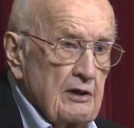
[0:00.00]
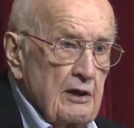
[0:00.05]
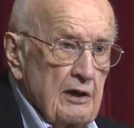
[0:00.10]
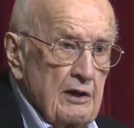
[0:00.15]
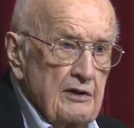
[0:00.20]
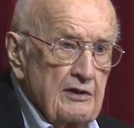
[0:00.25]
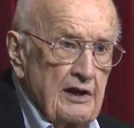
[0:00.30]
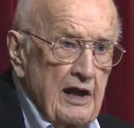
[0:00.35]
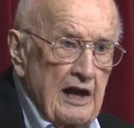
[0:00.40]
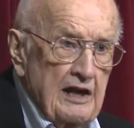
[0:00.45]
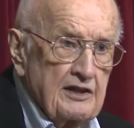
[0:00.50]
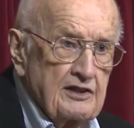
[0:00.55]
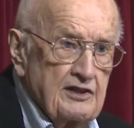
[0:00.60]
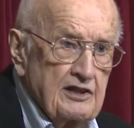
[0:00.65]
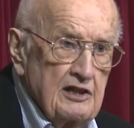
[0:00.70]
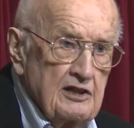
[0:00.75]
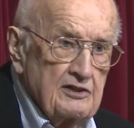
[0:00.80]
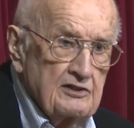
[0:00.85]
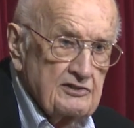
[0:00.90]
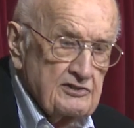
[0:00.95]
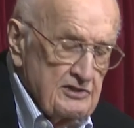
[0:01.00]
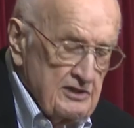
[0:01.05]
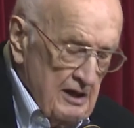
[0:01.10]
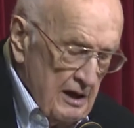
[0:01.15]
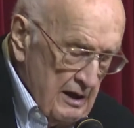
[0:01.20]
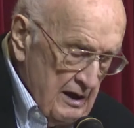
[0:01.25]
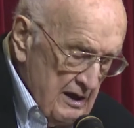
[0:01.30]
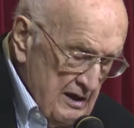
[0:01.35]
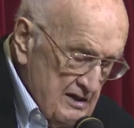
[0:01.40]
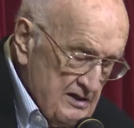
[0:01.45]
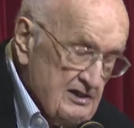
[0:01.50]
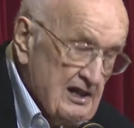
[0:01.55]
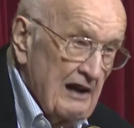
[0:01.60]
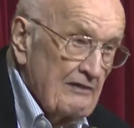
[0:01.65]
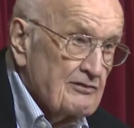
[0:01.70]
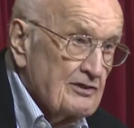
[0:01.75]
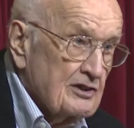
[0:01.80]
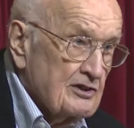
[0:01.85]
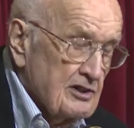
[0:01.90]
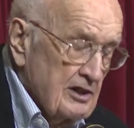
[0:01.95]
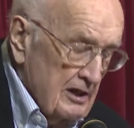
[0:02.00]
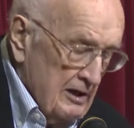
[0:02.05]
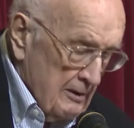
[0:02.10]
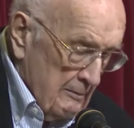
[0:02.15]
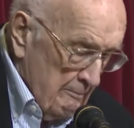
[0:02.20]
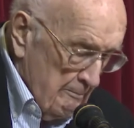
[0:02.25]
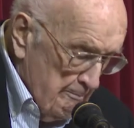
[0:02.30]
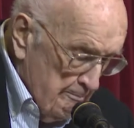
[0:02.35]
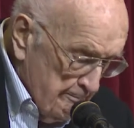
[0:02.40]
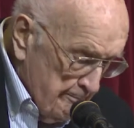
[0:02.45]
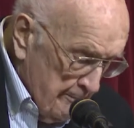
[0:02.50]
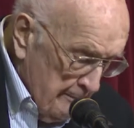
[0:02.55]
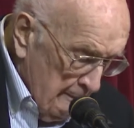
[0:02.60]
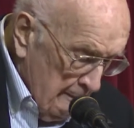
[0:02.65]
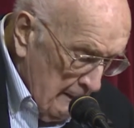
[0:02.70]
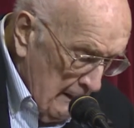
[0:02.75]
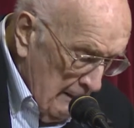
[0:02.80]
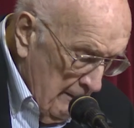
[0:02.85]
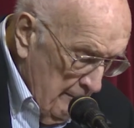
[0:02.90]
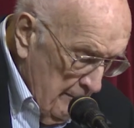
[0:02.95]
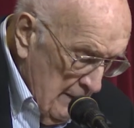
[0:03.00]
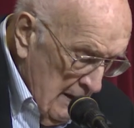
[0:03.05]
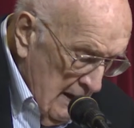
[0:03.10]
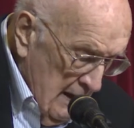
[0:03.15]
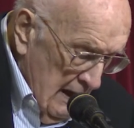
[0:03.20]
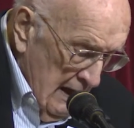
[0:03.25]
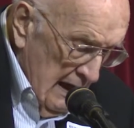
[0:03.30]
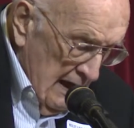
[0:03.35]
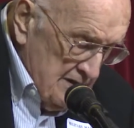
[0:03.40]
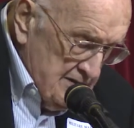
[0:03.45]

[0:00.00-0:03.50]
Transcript: 1917. As a